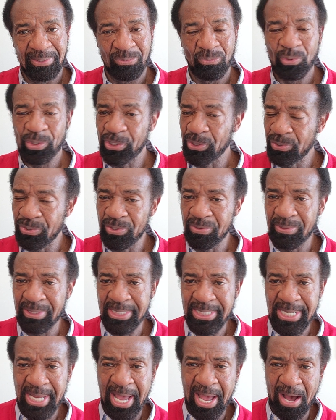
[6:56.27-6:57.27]
What are you
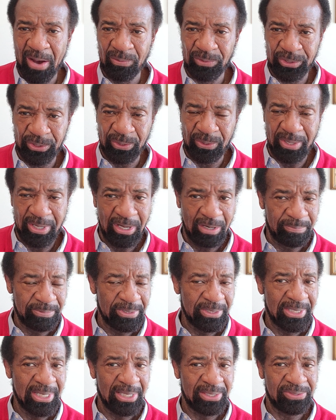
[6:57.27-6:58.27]
doing now? Is it going to help
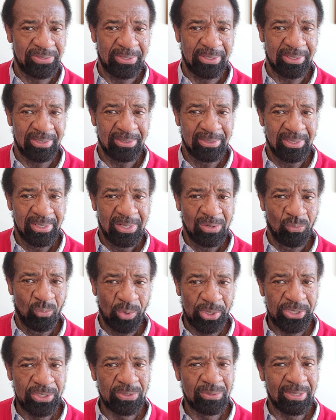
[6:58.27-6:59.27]
you get there?
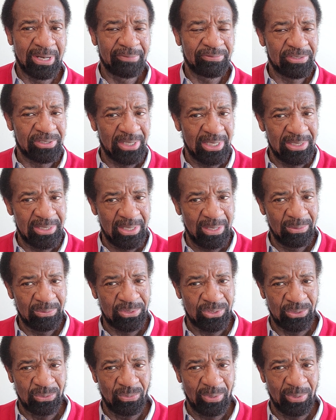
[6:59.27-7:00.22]
What are you going to have to say no to?